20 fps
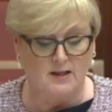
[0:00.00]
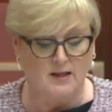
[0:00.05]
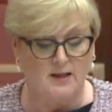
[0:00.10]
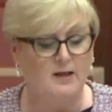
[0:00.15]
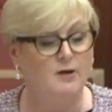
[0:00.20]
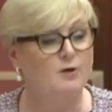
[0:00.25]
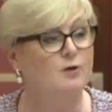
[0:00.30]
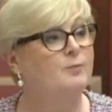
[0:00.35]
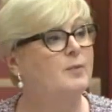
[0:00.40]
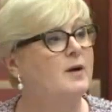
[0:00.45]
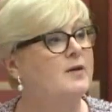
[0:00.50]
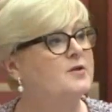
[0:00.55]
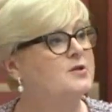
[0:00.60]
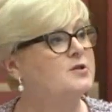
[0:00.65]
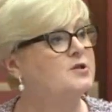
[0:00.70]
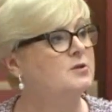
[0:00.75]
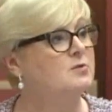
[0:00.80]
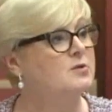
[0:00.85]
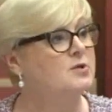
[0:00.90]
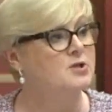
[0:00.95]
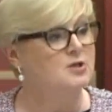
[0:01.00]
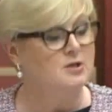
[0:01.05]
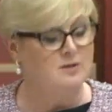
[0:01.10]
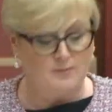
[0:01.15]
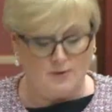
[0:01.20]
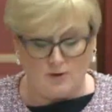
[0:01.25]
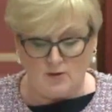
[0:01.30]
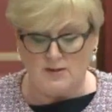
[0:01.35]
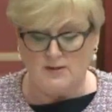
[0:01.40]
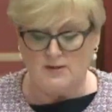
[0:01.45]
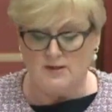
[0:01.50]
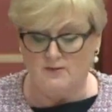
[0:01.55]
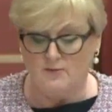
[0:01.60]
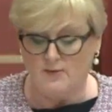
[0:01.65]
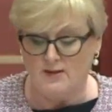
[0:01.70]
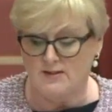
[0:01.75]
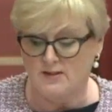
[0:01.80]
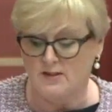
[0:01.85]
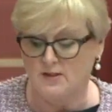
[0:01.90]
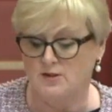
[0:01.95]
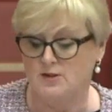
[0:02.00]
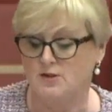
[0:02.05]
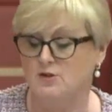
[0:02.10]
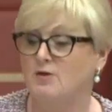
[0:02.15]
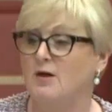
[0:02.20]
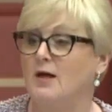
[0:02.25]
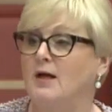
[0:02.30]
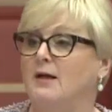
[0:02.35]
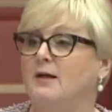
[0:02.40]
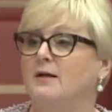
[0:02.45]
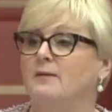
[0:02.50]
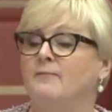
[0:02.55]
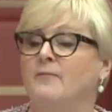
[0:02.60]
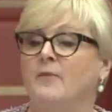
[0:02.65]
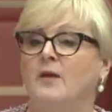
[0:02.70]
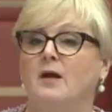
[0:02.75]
held by the Jewish community of Western Australia